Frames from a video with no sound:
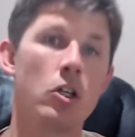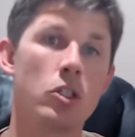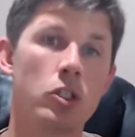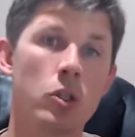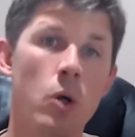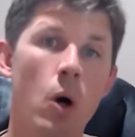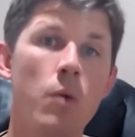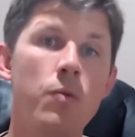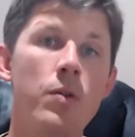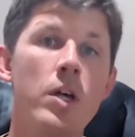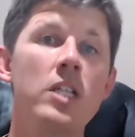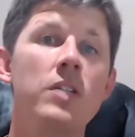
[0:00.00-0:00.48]

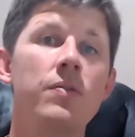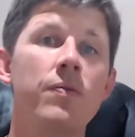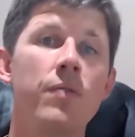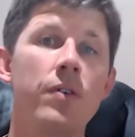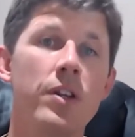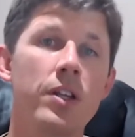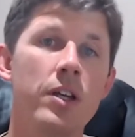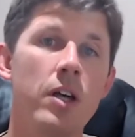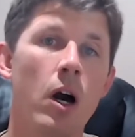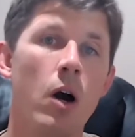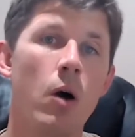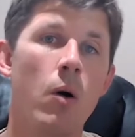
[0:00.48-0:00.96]
So in this
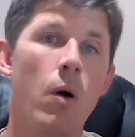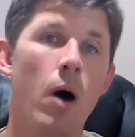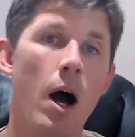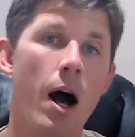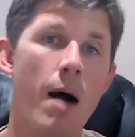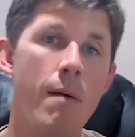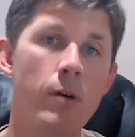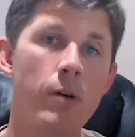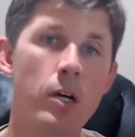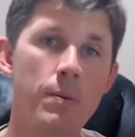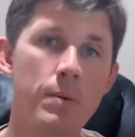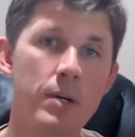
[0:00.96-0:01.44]
video,
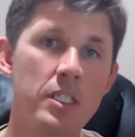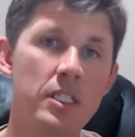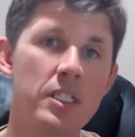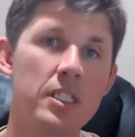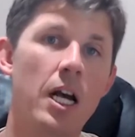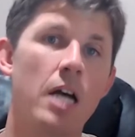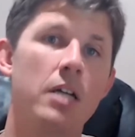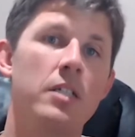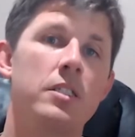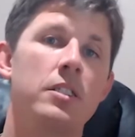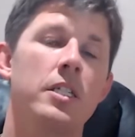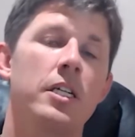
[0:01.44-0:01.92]
I'm going to be
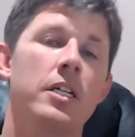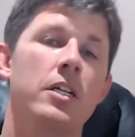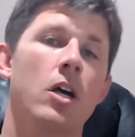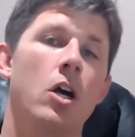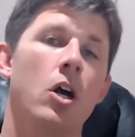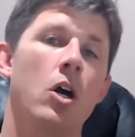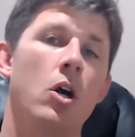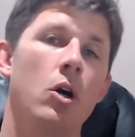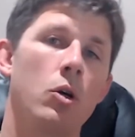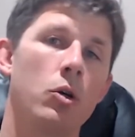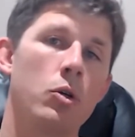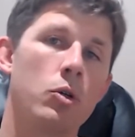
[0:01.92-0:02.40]
discussing
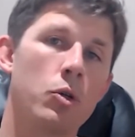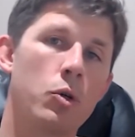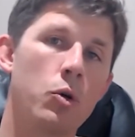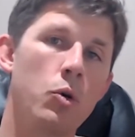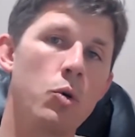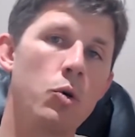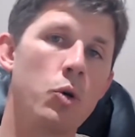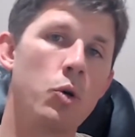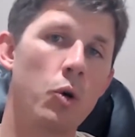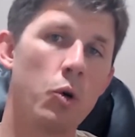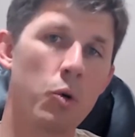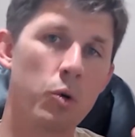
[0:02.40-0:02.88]

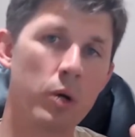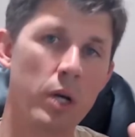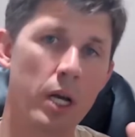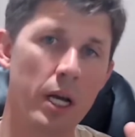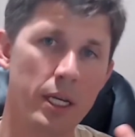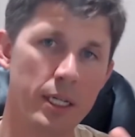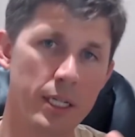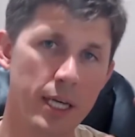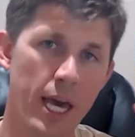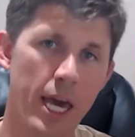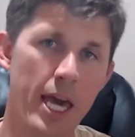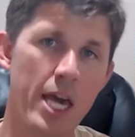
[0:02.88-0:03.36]
Google
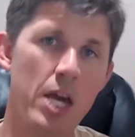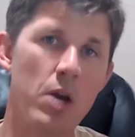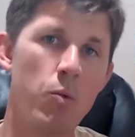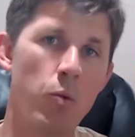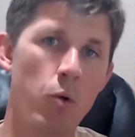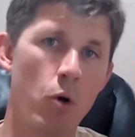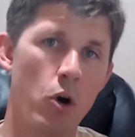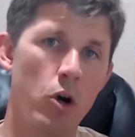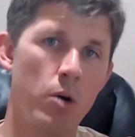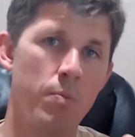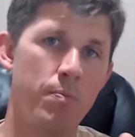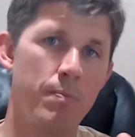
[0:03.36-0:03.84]

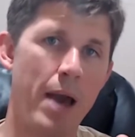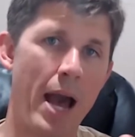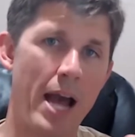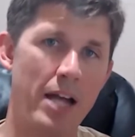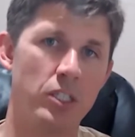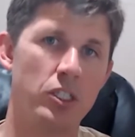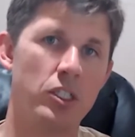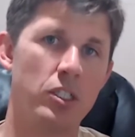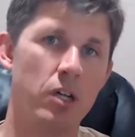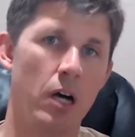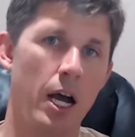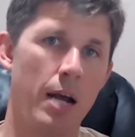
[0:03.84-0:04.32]
keyword
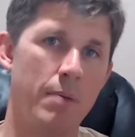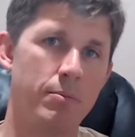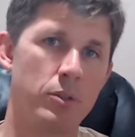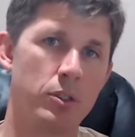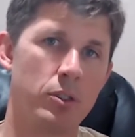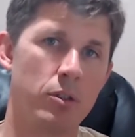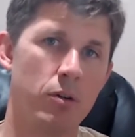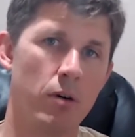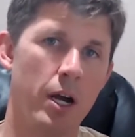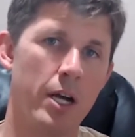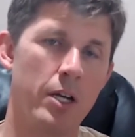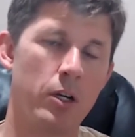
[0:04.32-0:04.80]
match
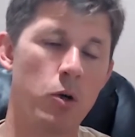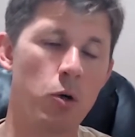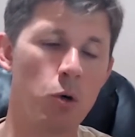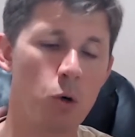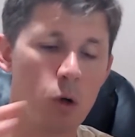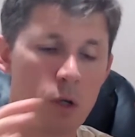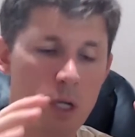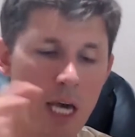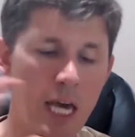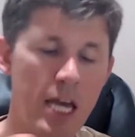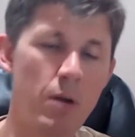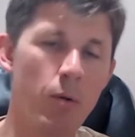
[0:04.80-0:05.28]
types, right?
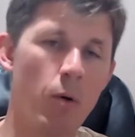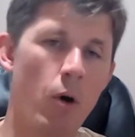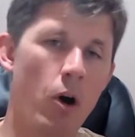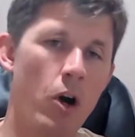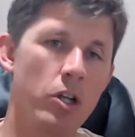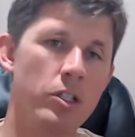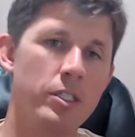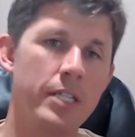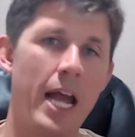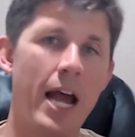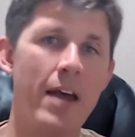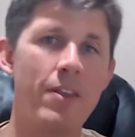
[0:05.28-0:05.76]
Google
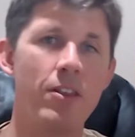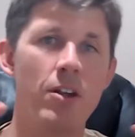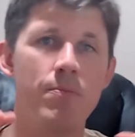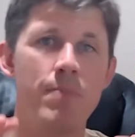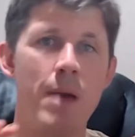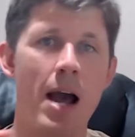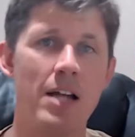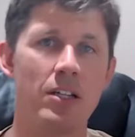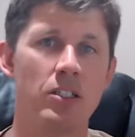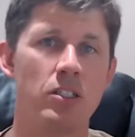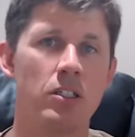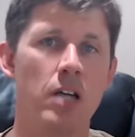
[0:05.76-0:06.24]
keywords and their
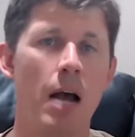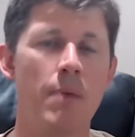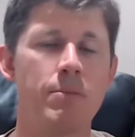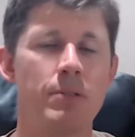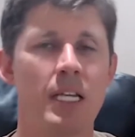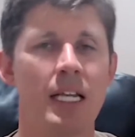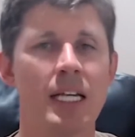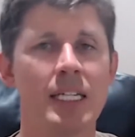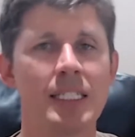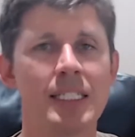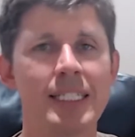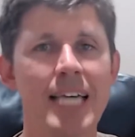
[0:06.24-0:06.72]
match types
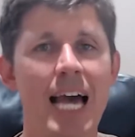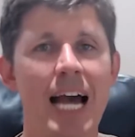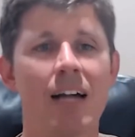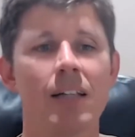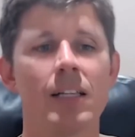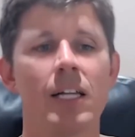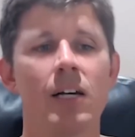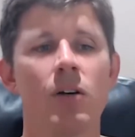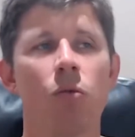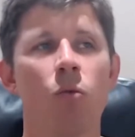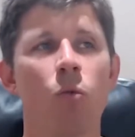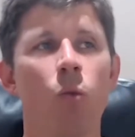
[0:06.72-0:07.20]
and
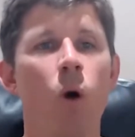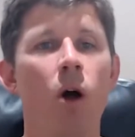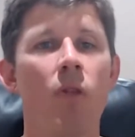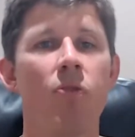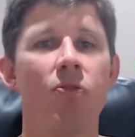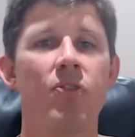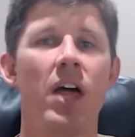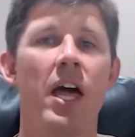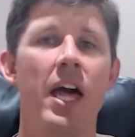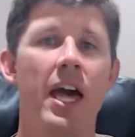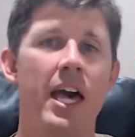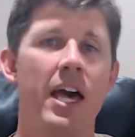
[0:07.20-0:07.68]
exactly
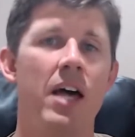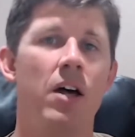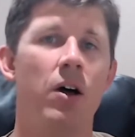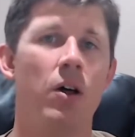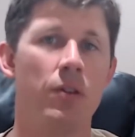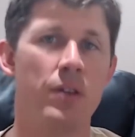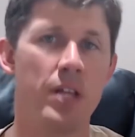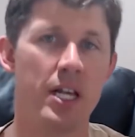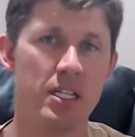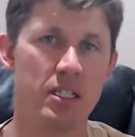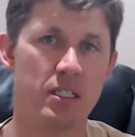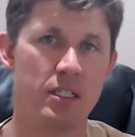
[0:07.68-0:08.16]
what the hell
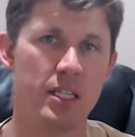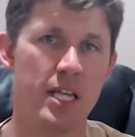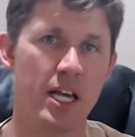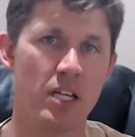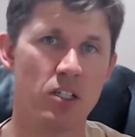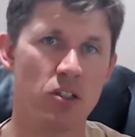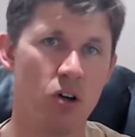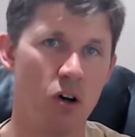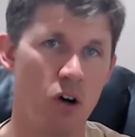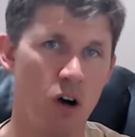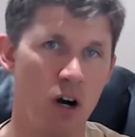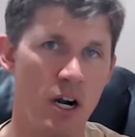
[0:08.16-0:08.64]
these
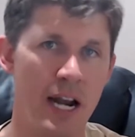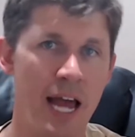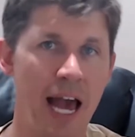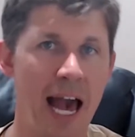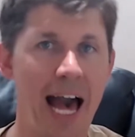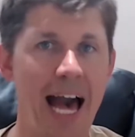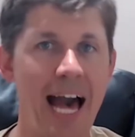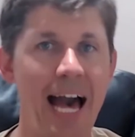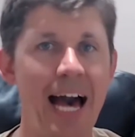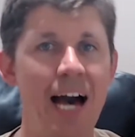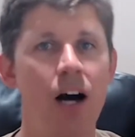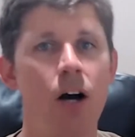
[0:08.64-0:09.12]
things are and
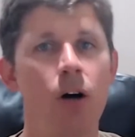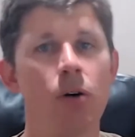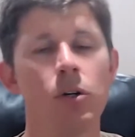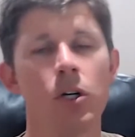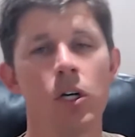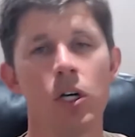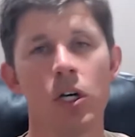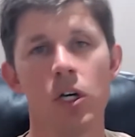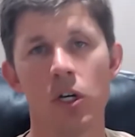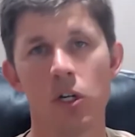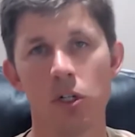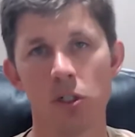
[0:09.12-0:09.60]

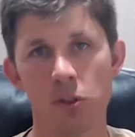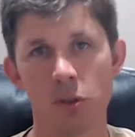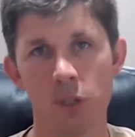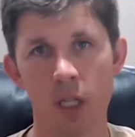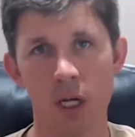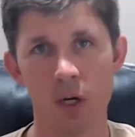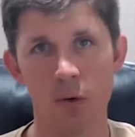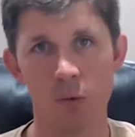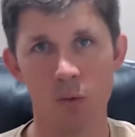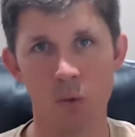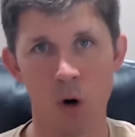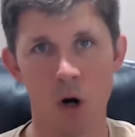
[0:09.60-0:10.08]
how do
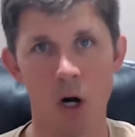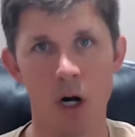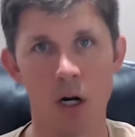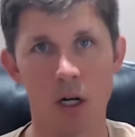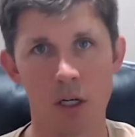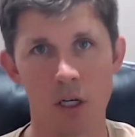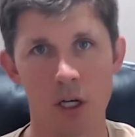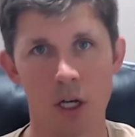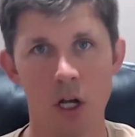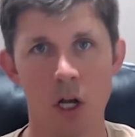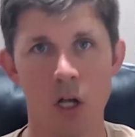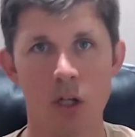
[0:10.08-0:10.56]
they
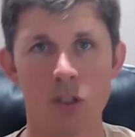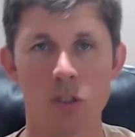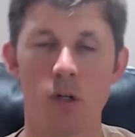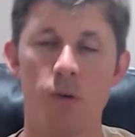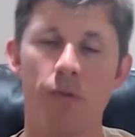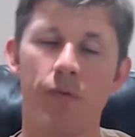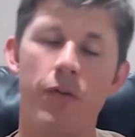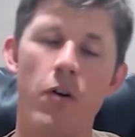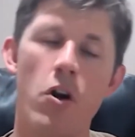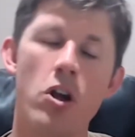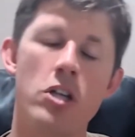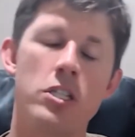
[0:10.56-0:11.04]
work. So the
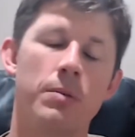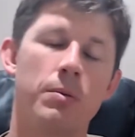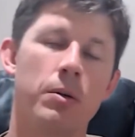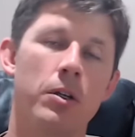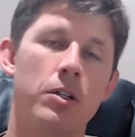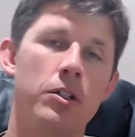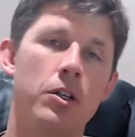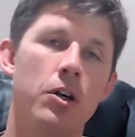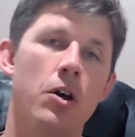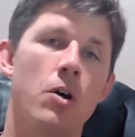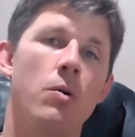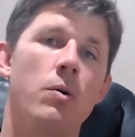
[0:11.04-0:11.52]
first thing
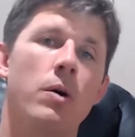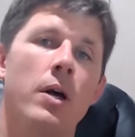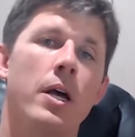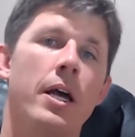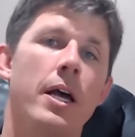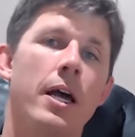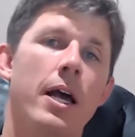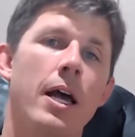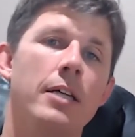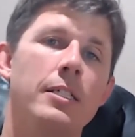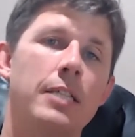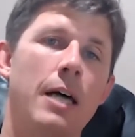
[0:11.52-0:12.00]
I'm going to do
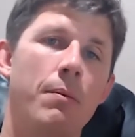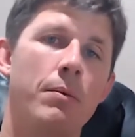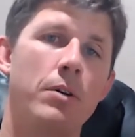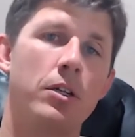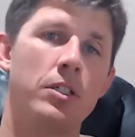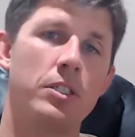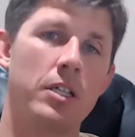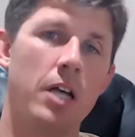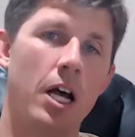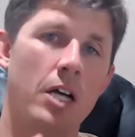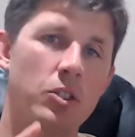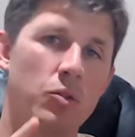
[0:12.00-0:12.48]
is I'm going to
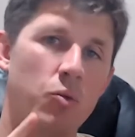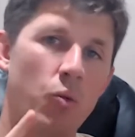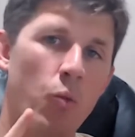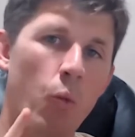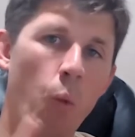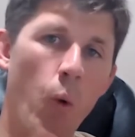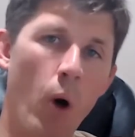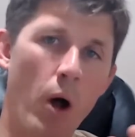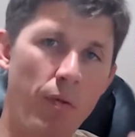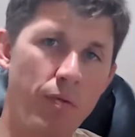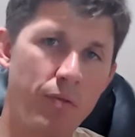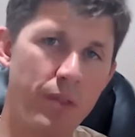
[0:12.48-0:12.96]
discuss
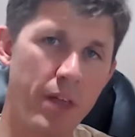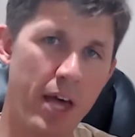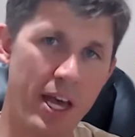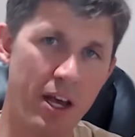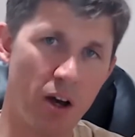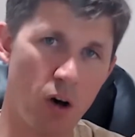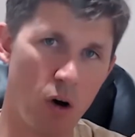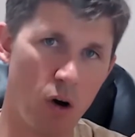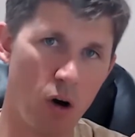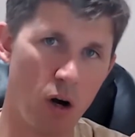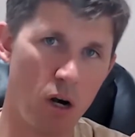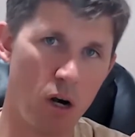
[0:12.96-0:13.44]
what they
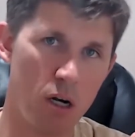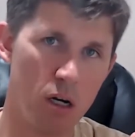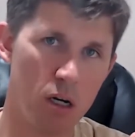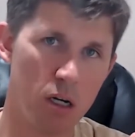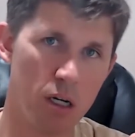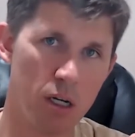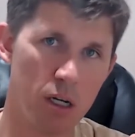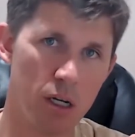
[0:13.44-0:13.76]
are,